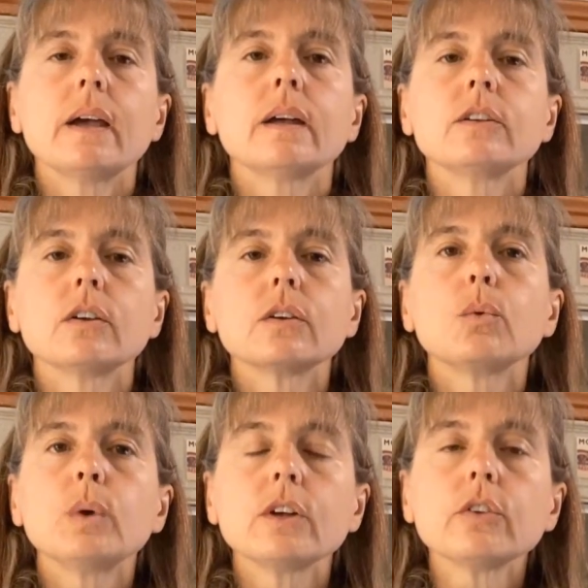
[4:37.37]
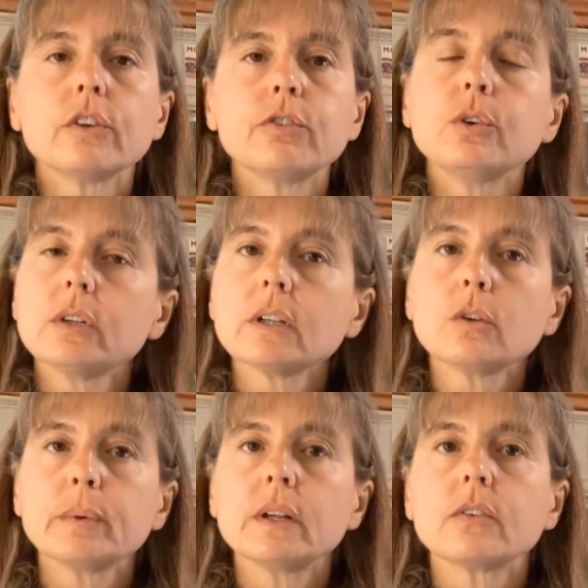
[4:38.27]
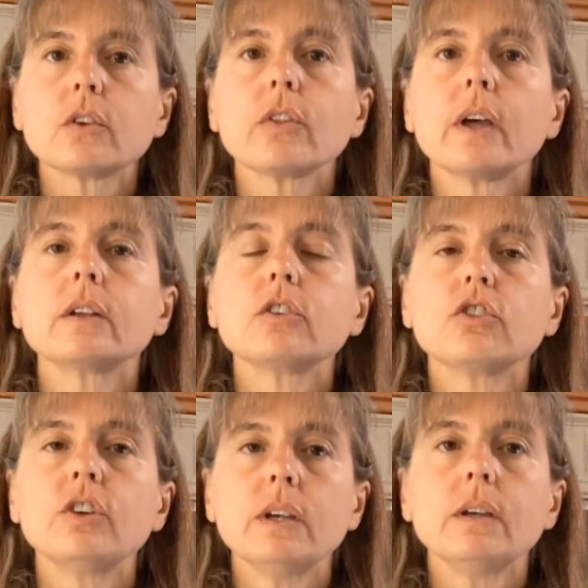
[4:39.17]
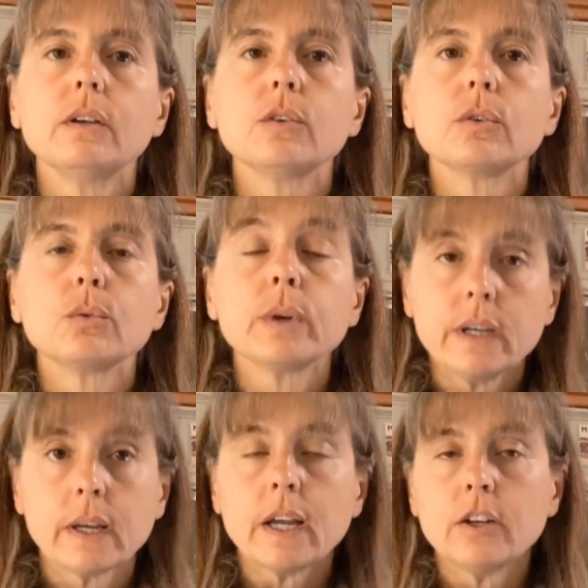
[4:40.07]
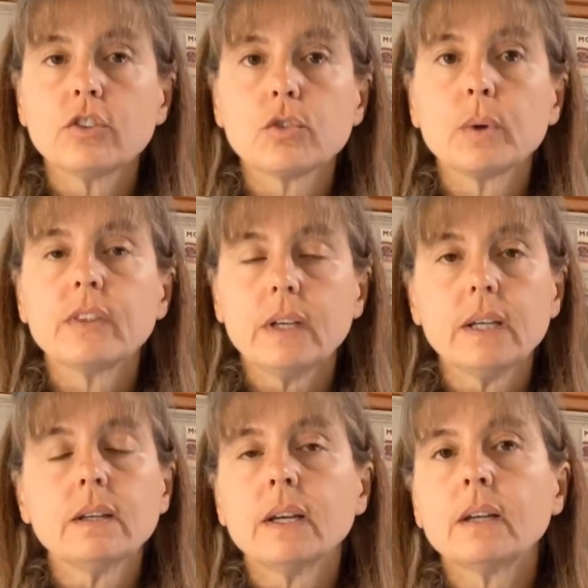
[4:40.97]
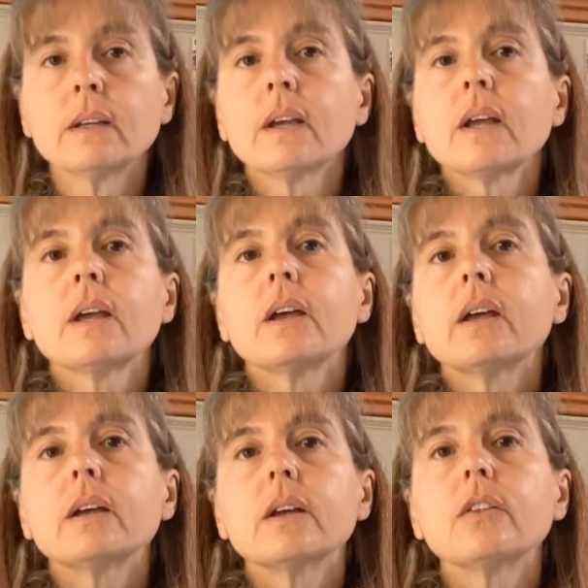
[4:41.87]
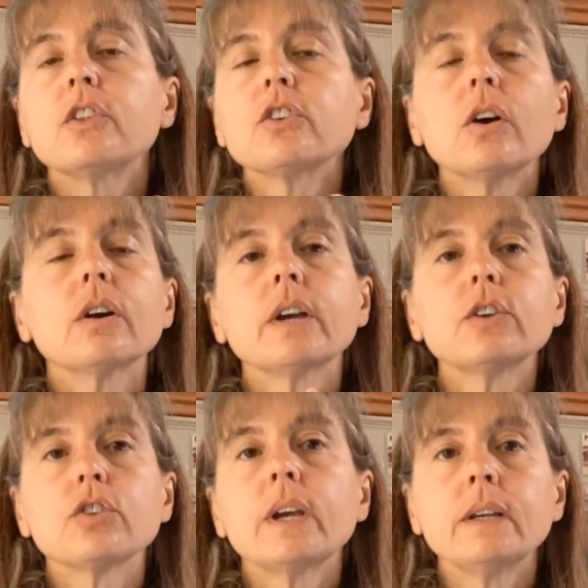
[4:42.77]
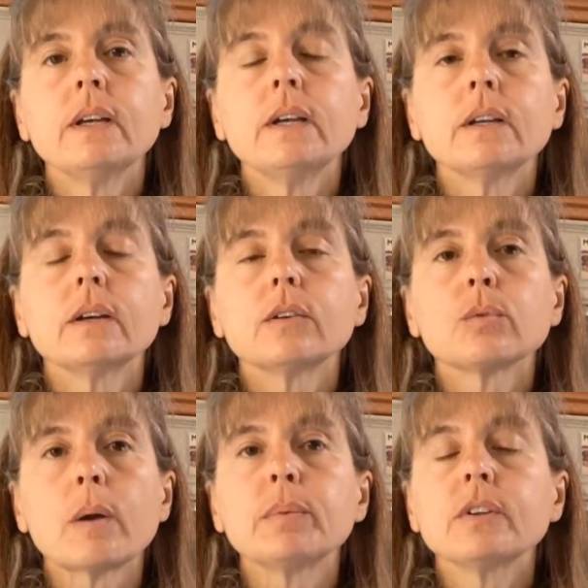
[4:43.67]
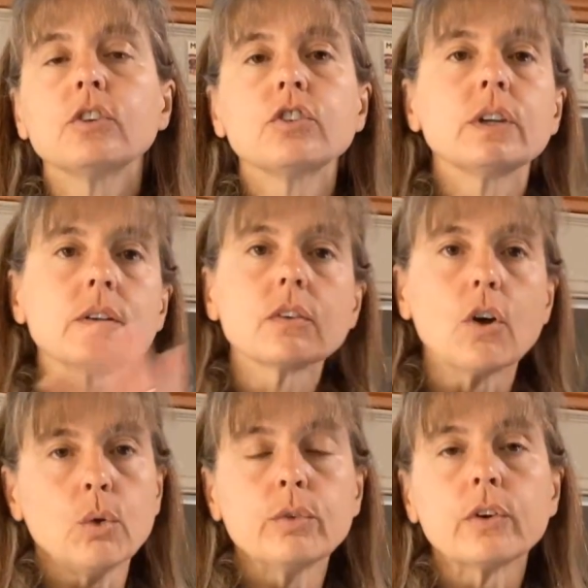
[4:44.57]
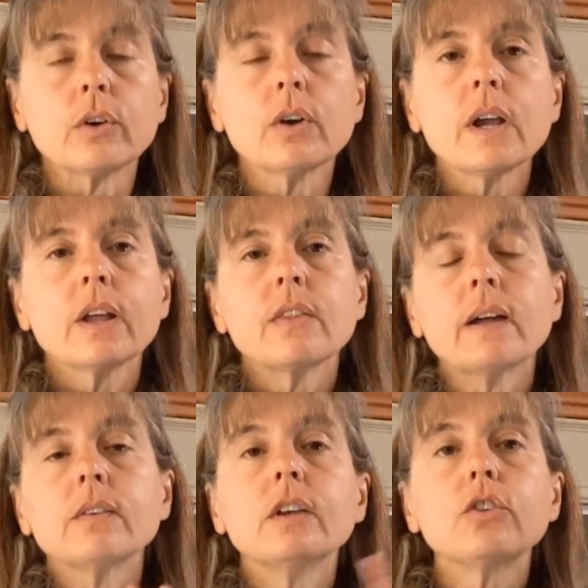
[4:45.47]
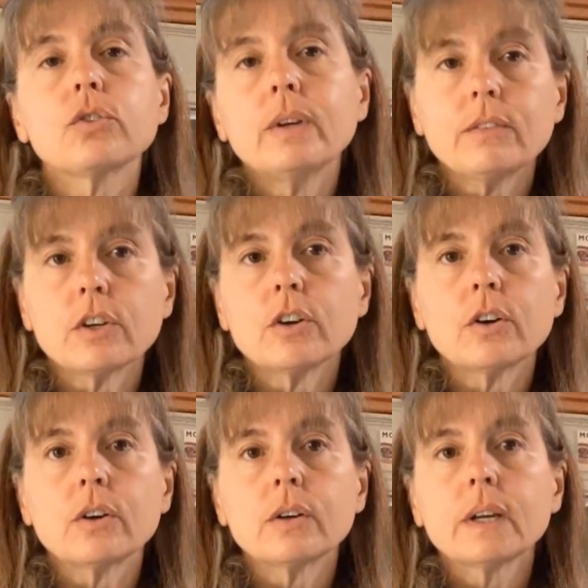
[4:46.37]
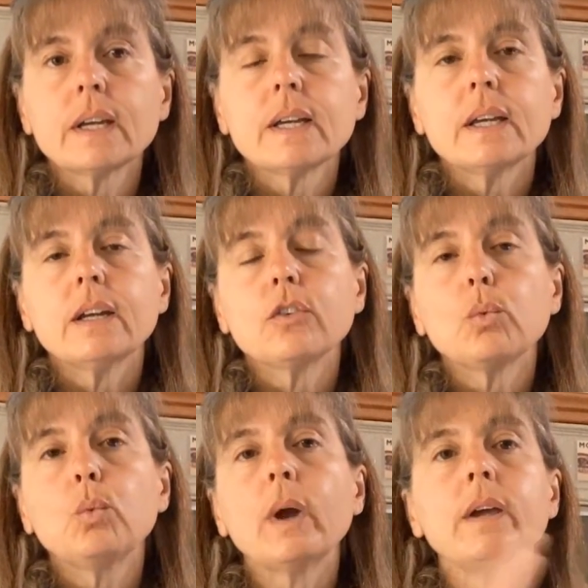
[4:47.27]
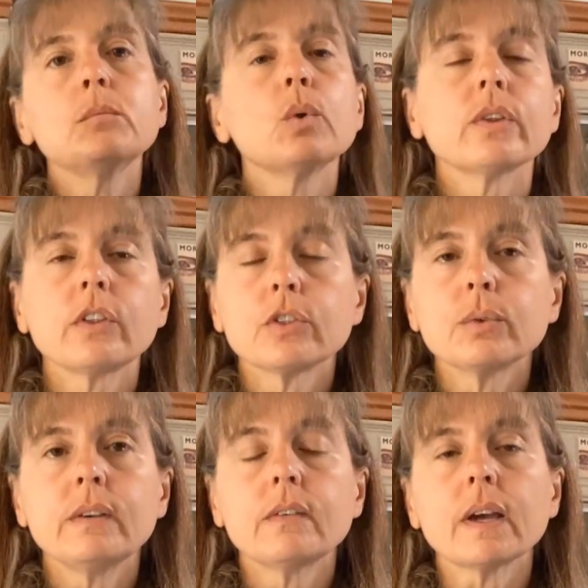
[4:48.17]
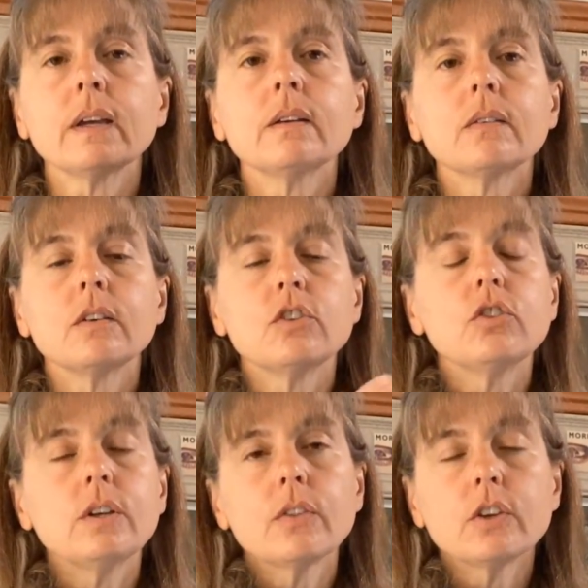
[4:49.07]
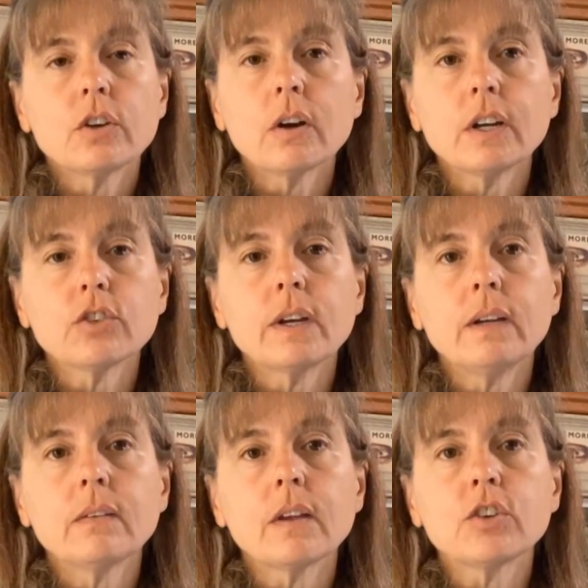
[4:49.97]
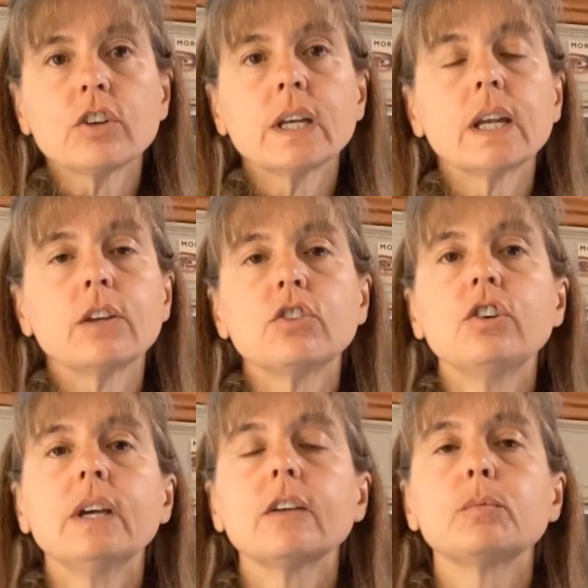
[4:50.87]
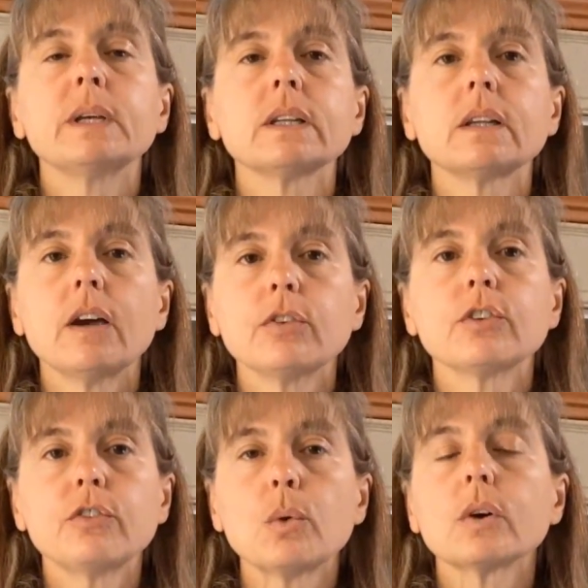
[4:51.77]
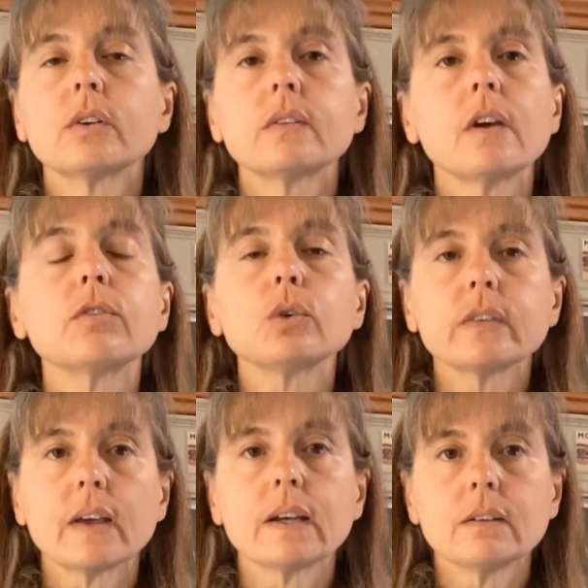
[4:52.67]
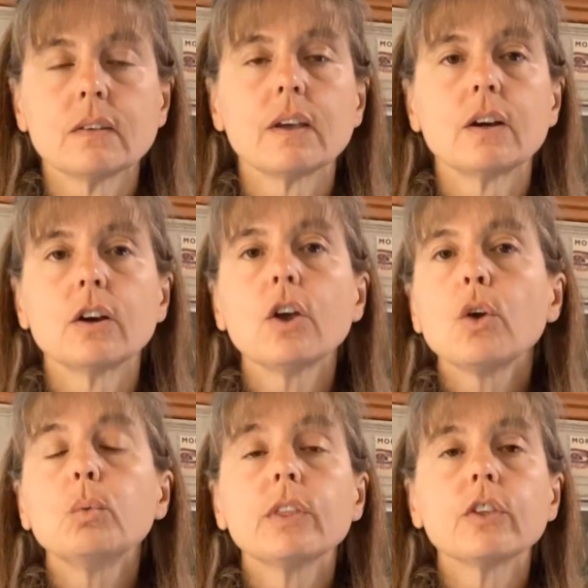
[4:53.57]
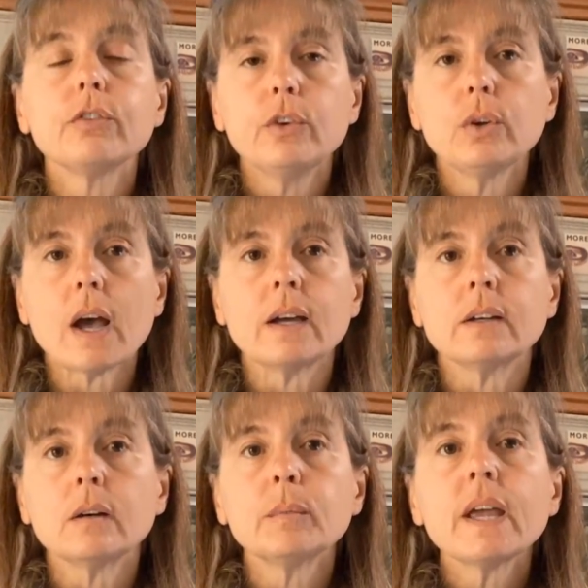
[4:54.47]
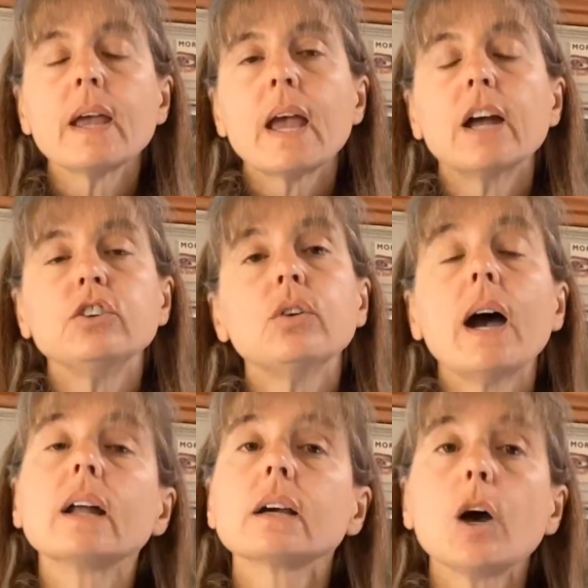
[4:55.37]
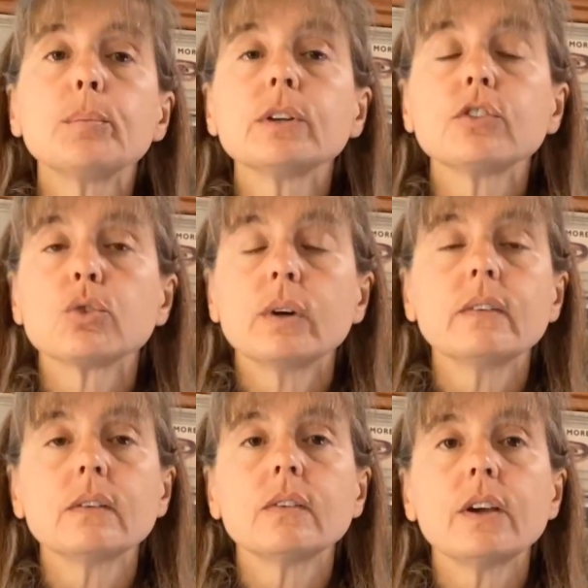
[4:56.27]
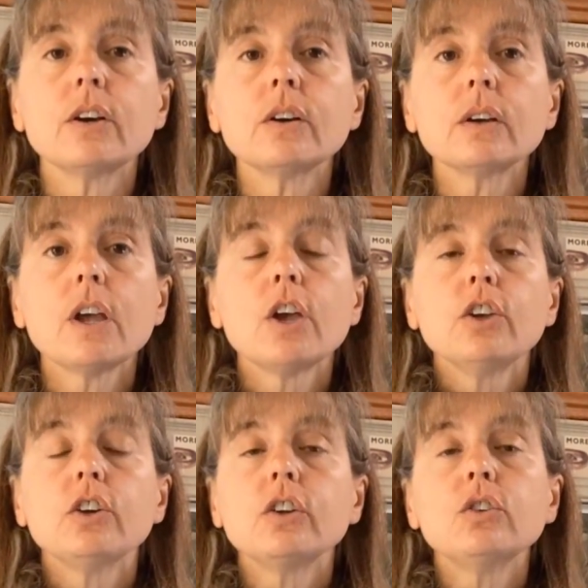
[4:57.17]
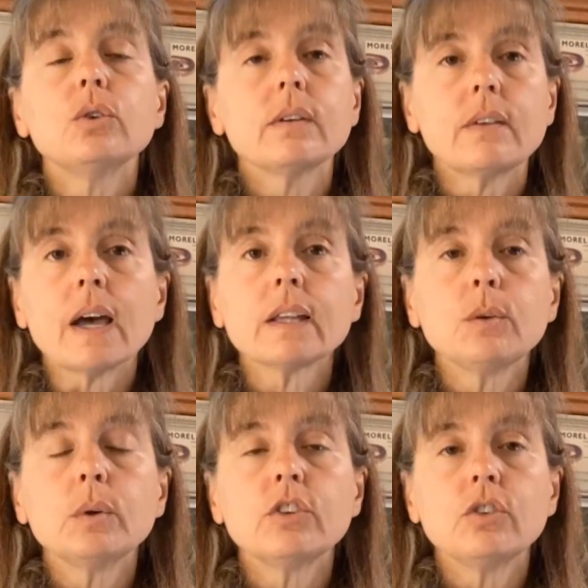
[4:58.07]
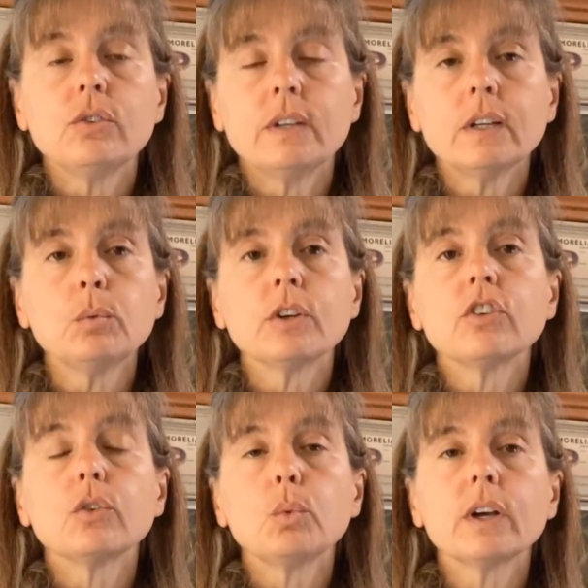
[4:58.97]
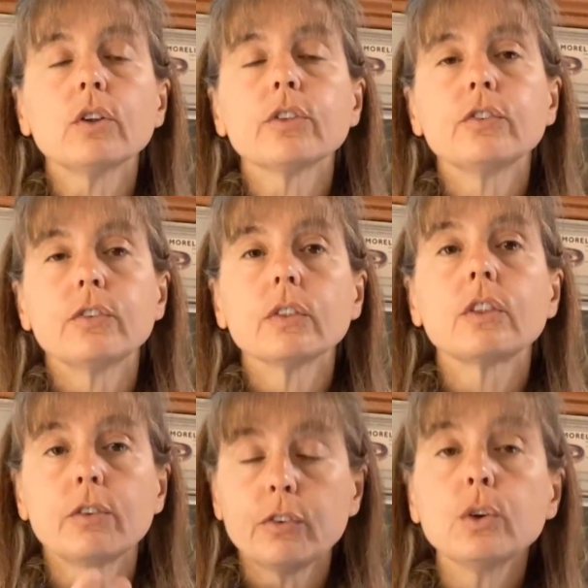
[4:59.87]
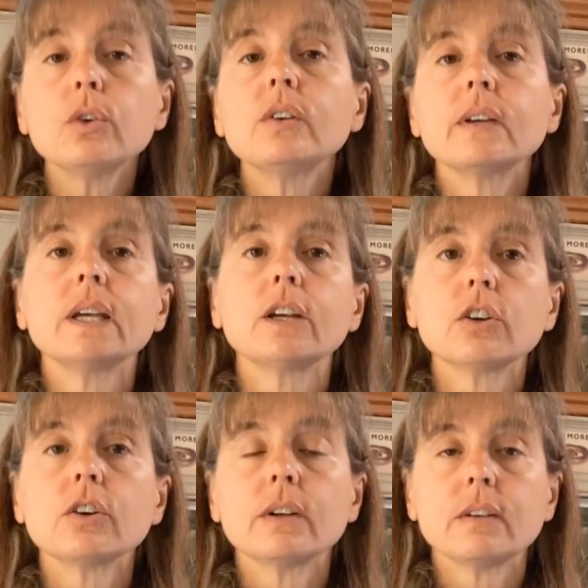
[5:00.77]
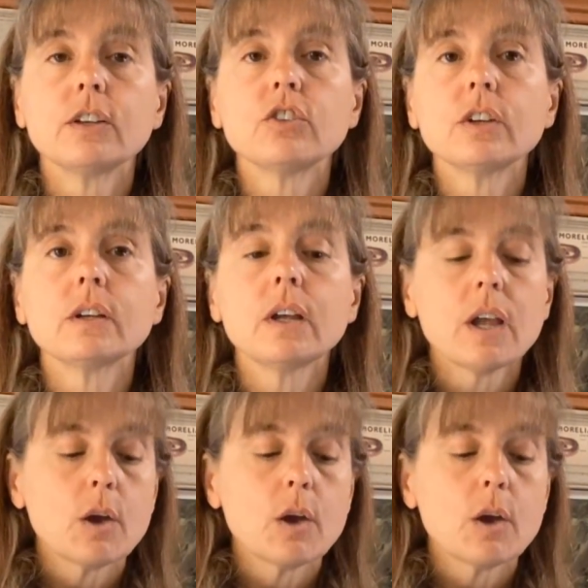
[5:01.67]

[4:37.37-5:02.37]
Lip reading: and wiggled the food a little bit so that she re-engaged with eating, the target training repetition is over. That's history to her. It's way more than 3 seconds since she did the target training session, and she has been left for several seconds there with the food item. And you had a couple of choices there. You can do exactly what you did, which is wiggle the food to get her attention